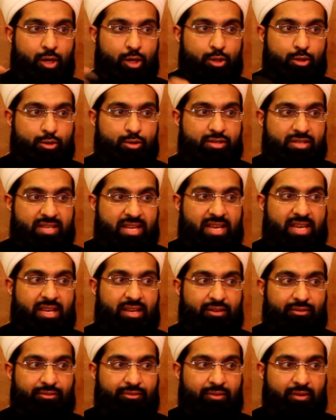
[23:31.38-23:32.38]
to
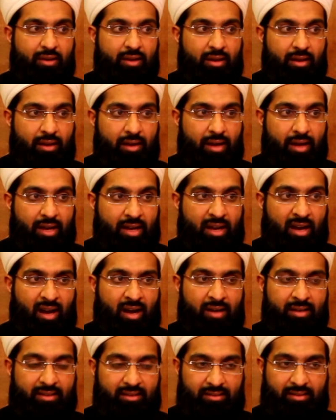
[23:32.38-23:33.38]
save
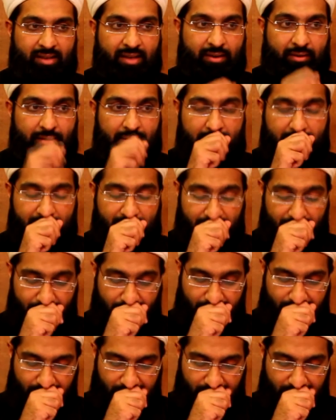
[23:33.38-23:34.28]
God, their religion,